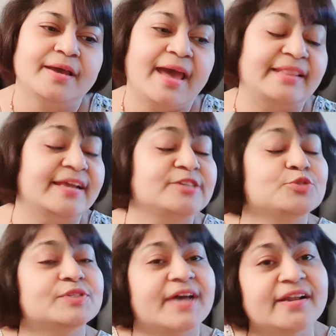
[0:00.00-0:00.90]
and that too
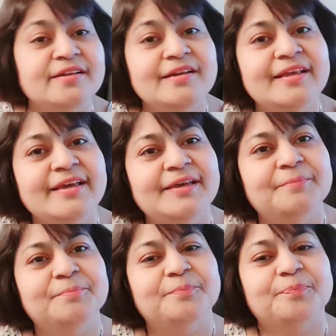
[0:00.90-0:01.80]
suddenly.
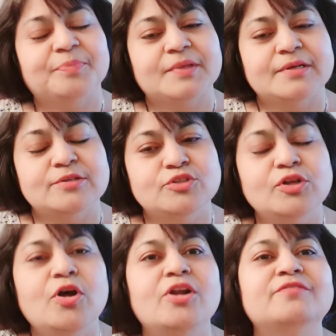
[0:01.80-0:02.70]
So a
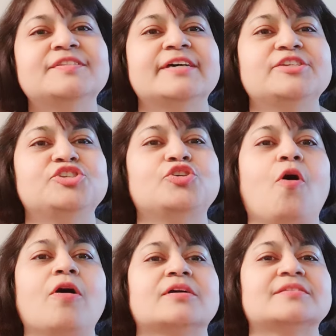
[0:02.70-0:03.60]
lot of such
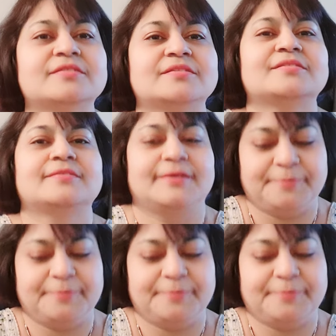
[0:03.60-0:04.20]
shocks